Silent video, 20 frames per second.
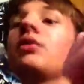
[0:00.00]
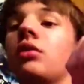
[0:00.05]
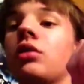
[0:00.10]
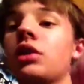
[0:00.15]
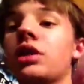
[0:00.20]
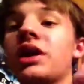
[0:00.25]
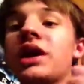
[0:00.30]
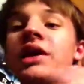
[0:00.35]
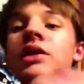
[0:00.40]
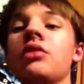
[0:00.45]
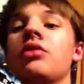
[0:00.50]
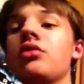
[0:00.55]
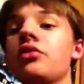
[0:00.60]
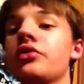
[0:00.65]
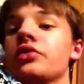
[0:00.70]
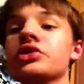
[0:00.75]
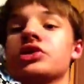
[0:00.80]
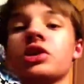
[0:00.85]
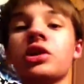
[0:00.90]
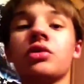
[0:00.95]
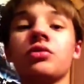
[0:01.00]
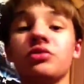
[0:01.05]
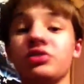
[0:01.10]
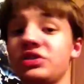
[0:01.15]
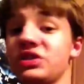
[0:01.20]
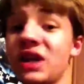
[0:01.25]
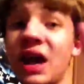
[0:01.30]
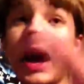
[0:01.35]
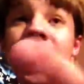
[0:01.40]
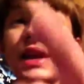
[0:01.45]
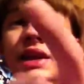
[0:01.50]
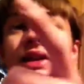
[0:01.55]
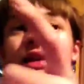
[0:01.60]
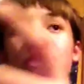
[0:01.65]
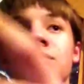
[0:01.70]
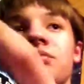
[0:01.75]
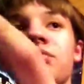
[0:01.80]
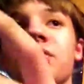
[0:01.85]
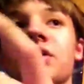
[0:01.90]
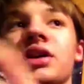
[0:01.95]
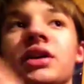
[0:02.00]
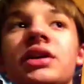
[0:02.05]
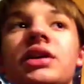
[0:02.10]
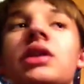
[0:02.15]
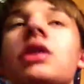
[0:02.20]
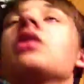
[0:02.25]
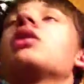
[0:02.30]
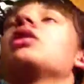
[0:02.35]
Orc, I know for sure, was not in the book,